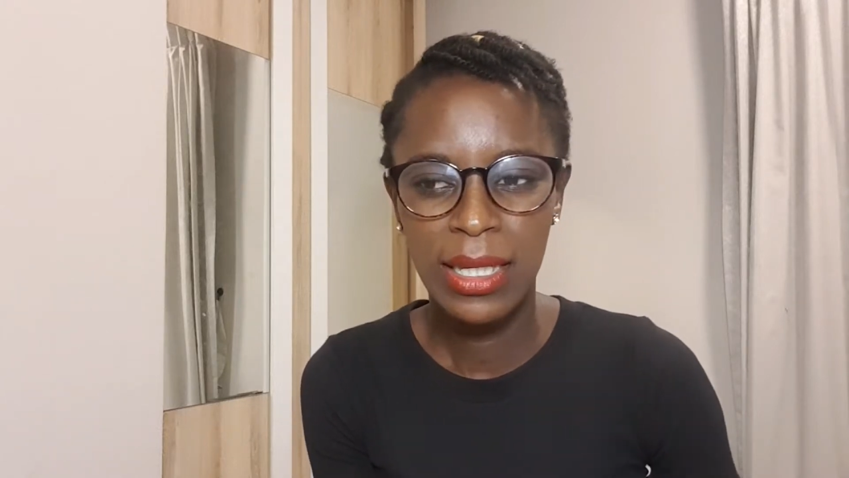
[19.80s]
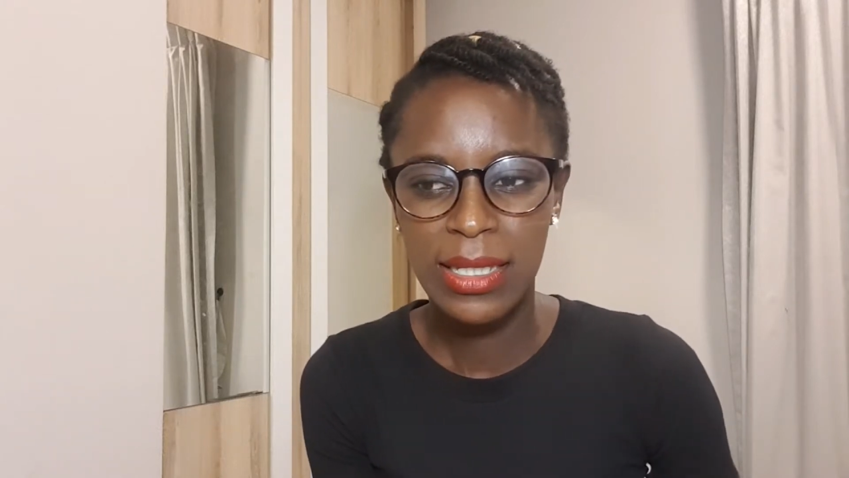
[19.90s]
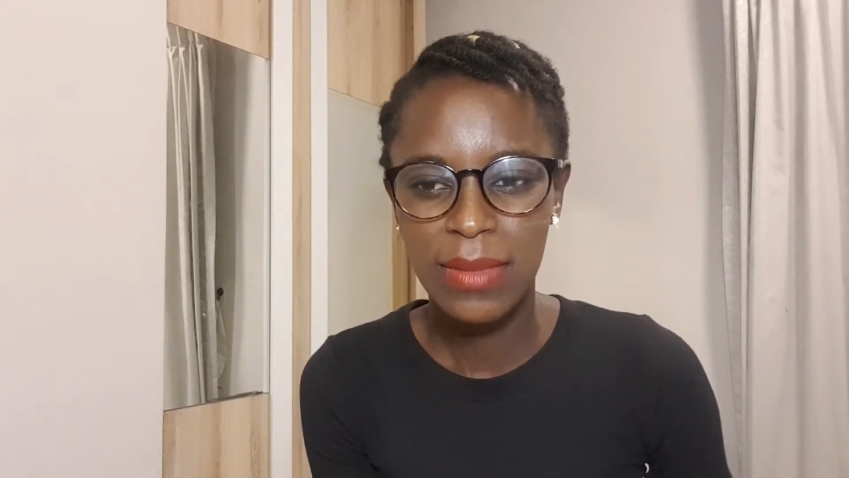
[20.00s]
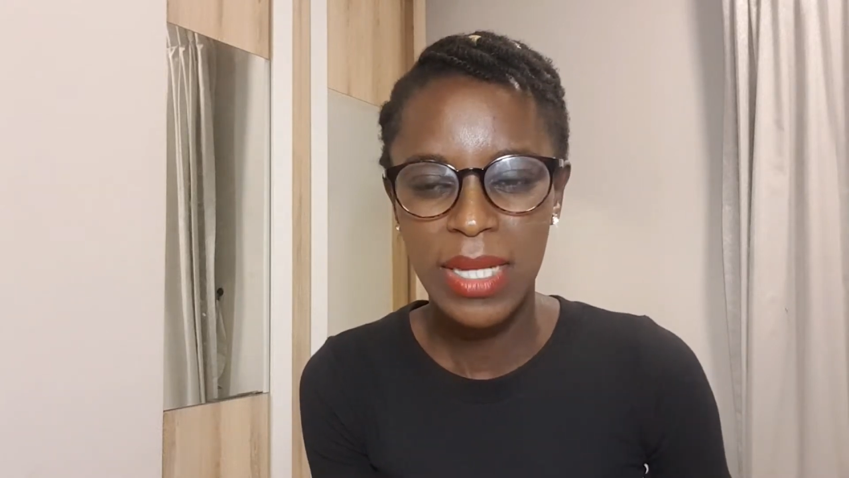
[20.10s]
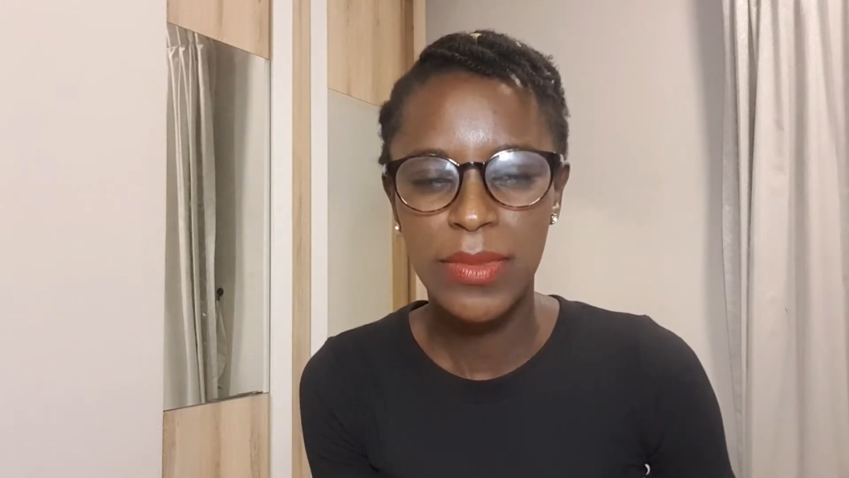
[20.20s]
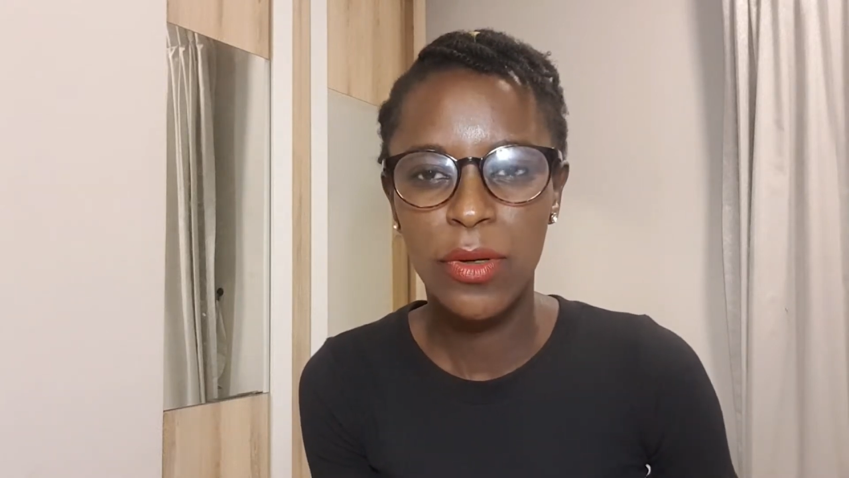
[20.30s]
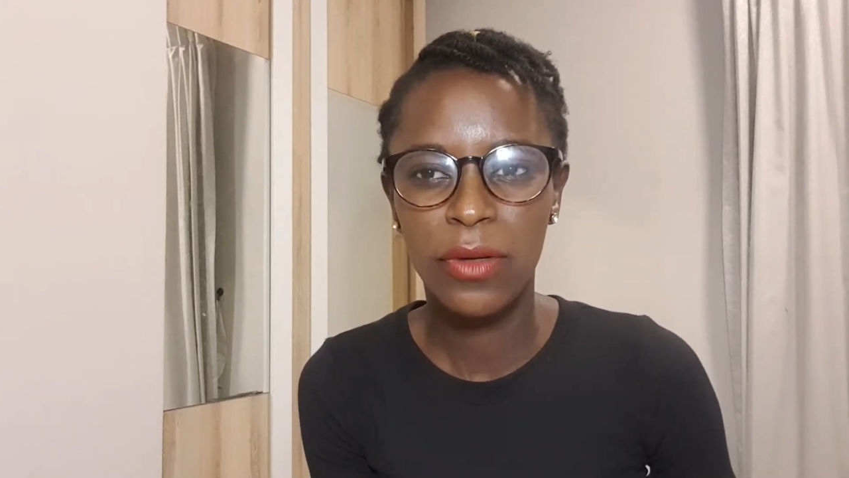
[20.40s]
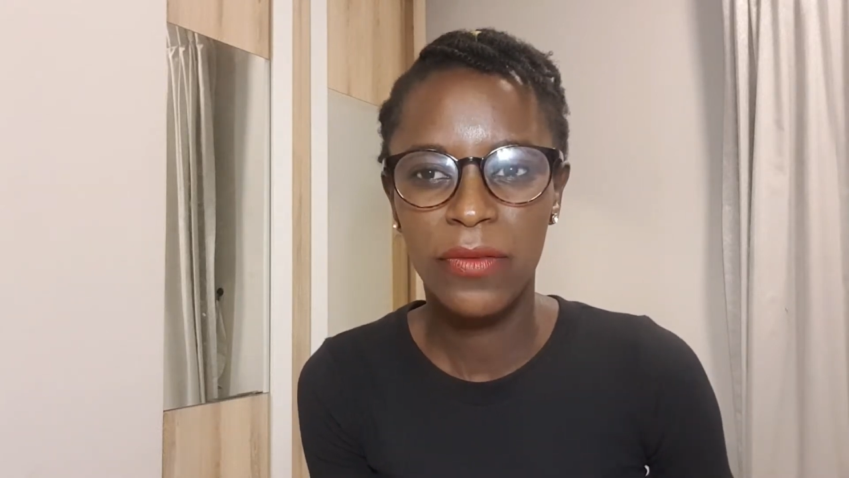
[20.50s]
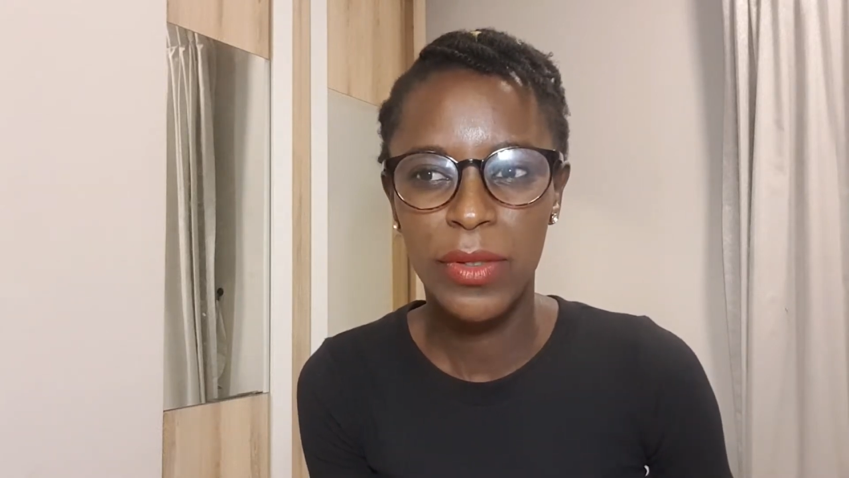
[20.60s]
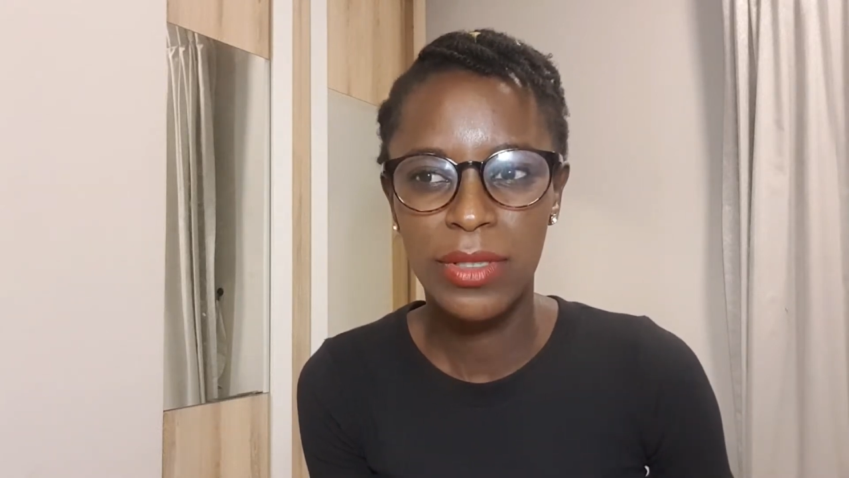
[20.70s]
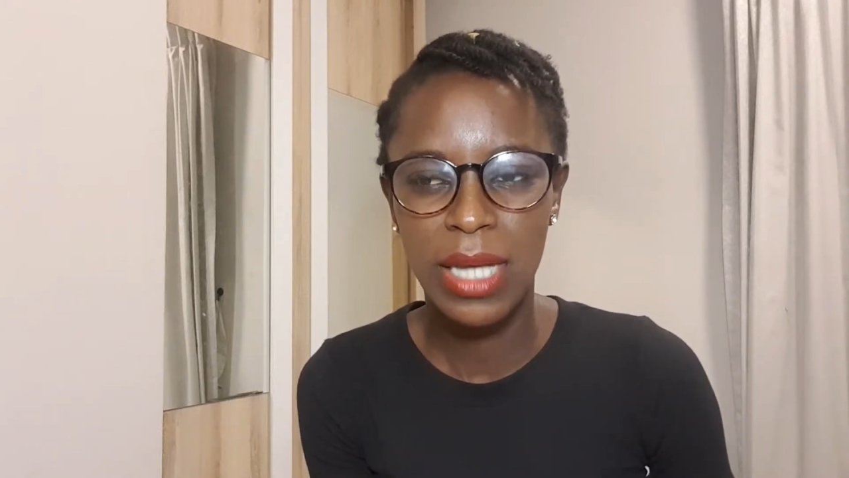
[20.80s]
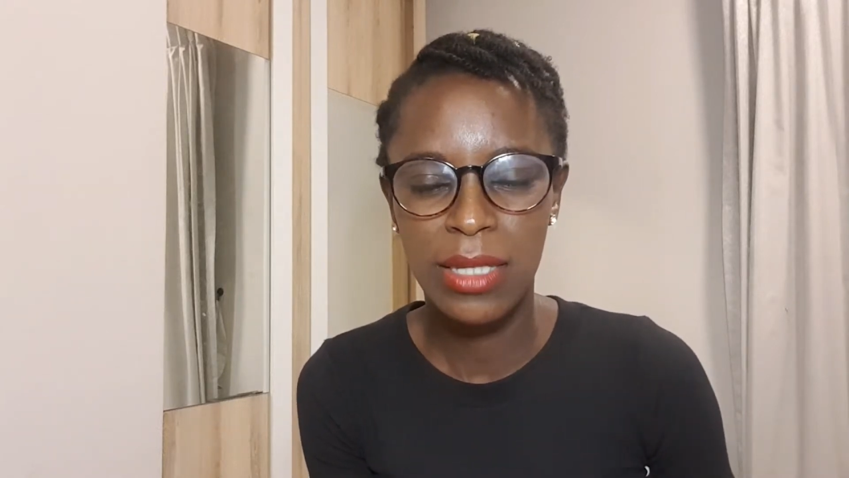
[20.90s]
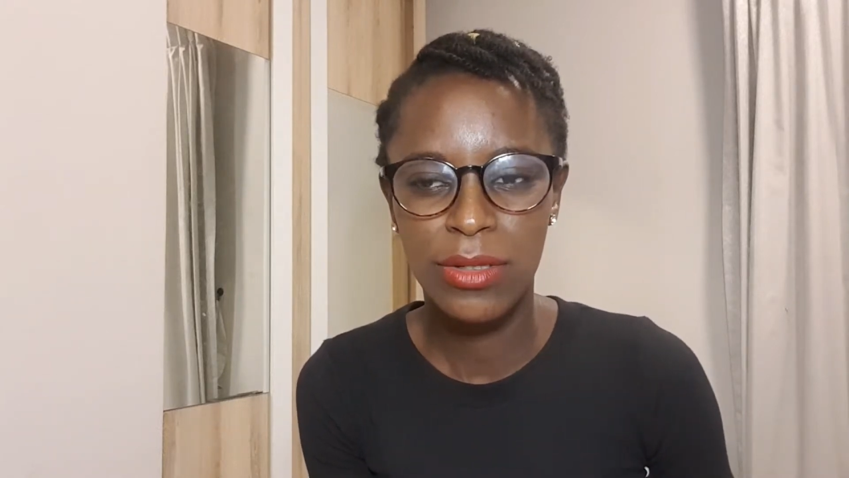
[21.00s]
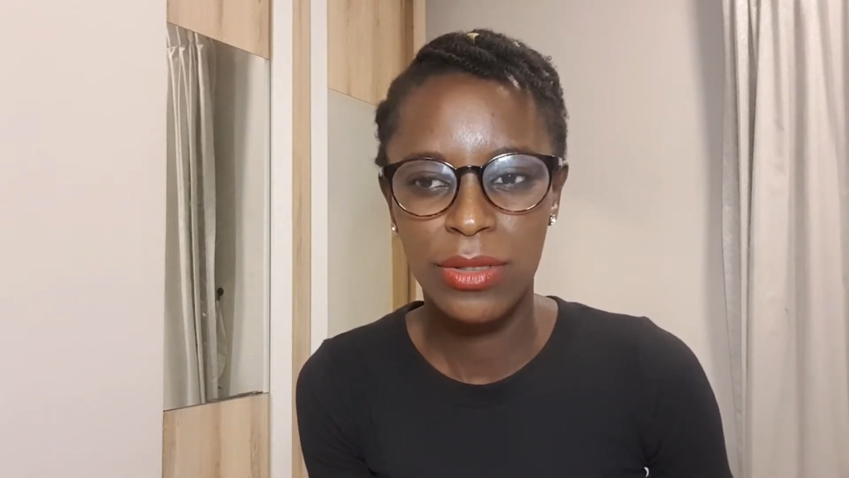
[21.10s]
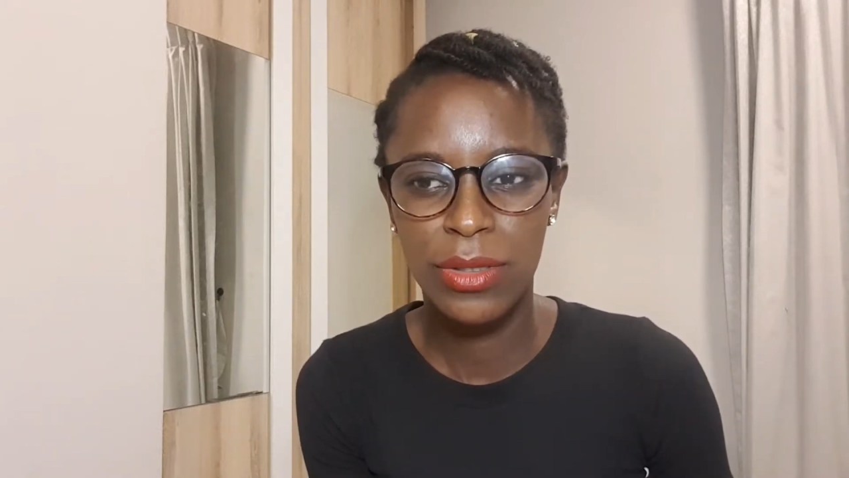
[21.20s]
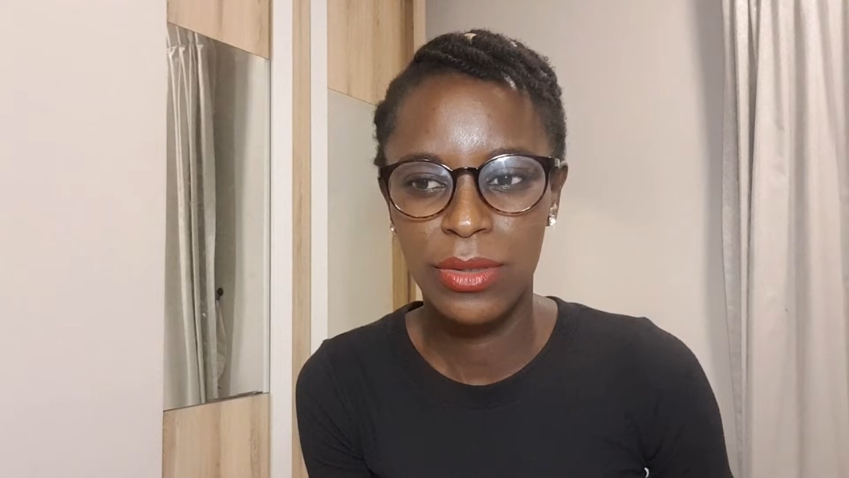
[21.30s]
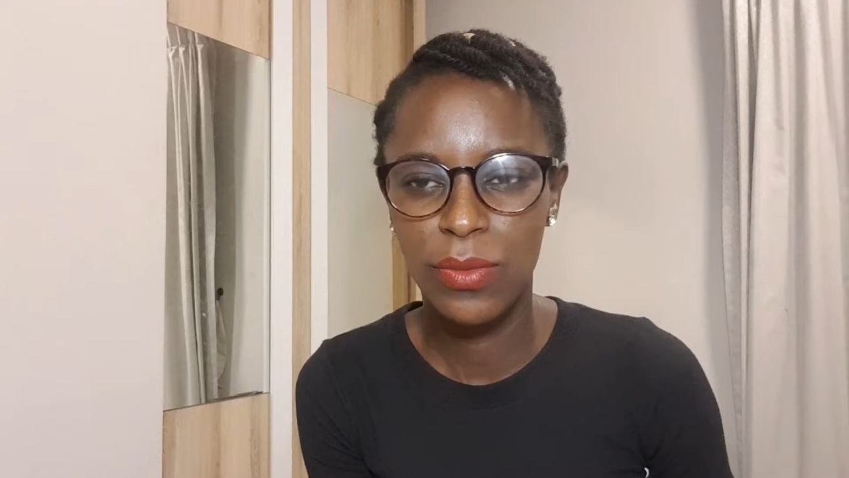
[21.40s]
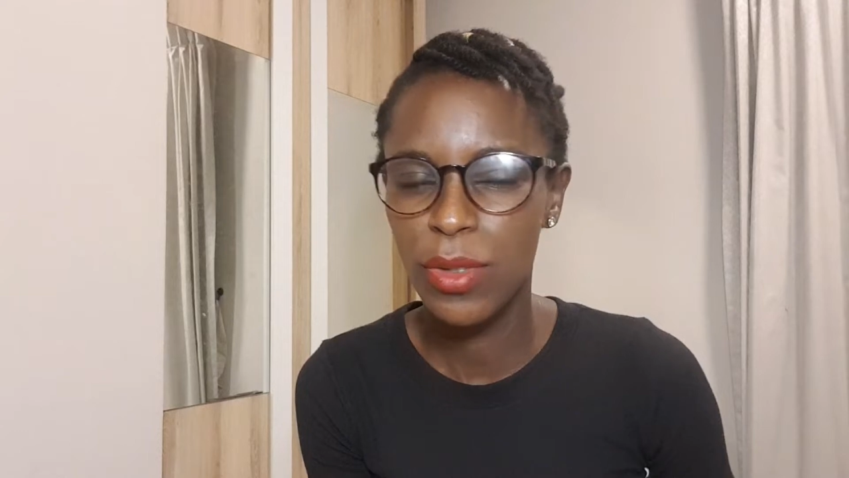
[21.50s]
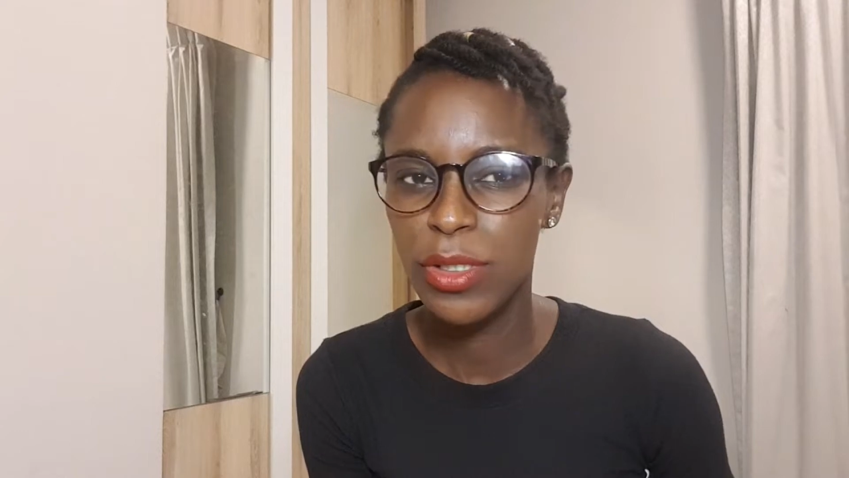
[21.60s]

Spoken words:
sometimes you're confused as to what